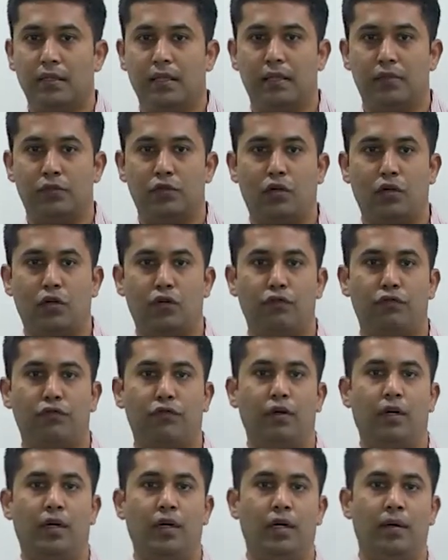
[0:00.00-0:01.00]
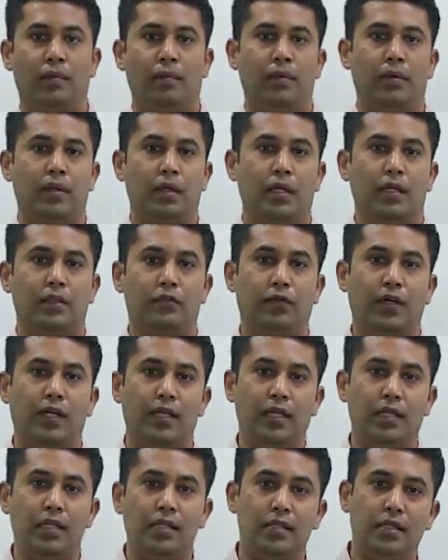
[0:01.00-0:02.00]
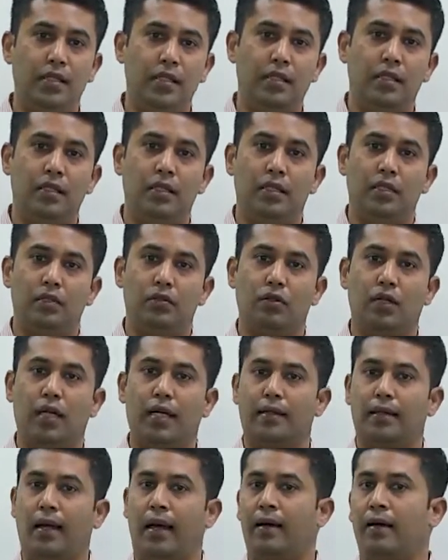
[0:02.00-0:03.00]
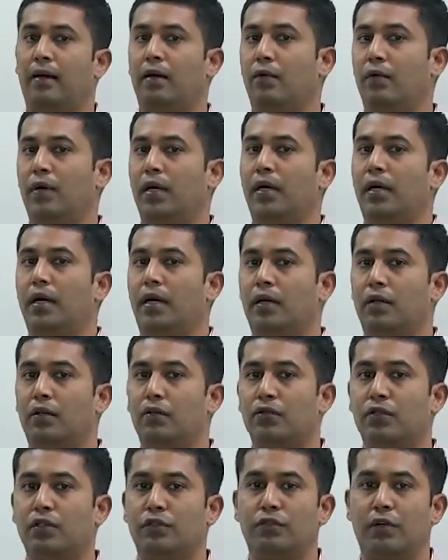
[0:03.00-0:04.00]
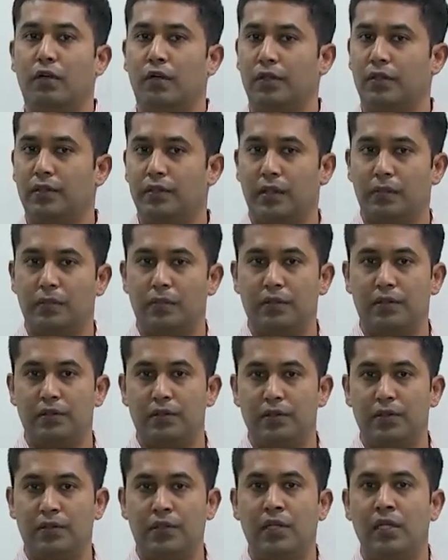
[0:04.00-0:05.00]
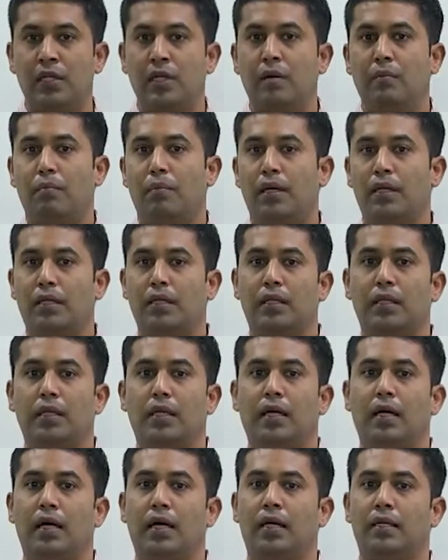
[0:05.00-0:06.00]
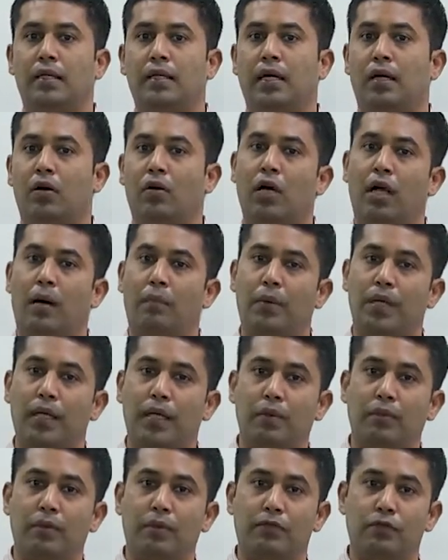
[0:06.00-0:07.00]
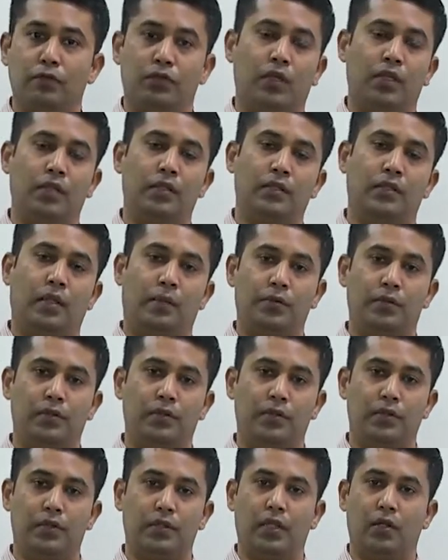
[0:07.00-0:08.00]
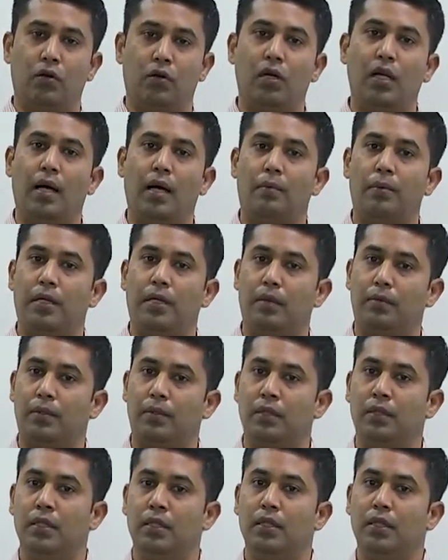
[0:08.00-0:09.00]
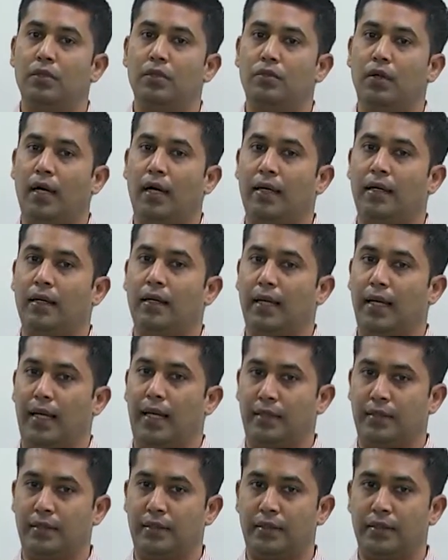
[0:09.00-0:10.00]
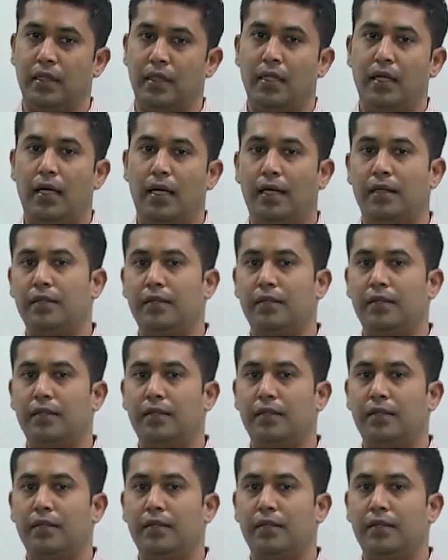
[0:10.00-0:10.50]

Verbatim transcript: a sort of uh, it's very easy to get carried away and use it for other substances but uh, they are not applicable to other substances they are only applicable to ideal gases and